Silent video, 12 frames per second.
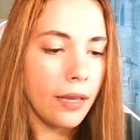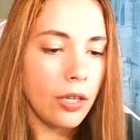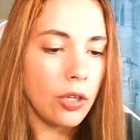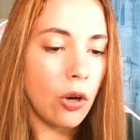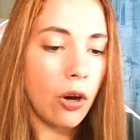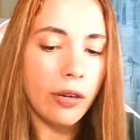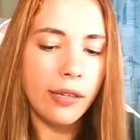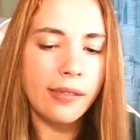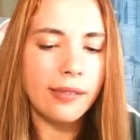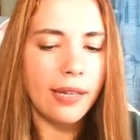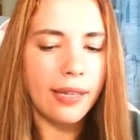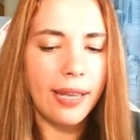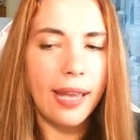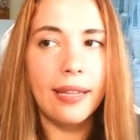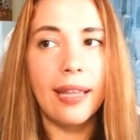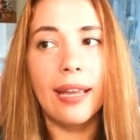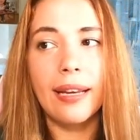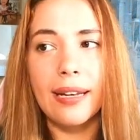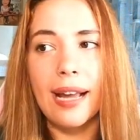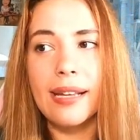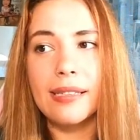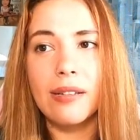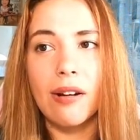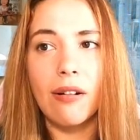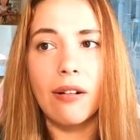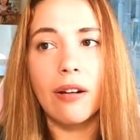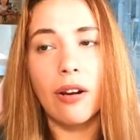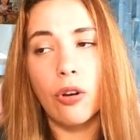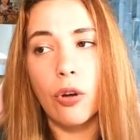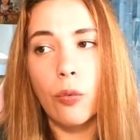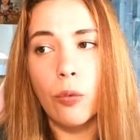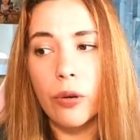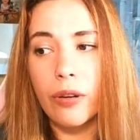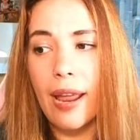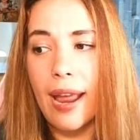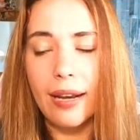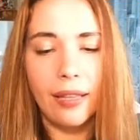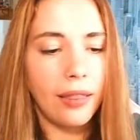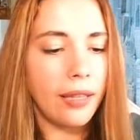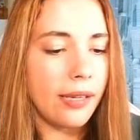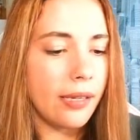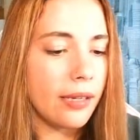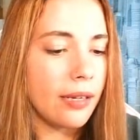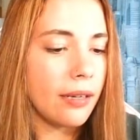Codis, again, like nice card, not worth anything.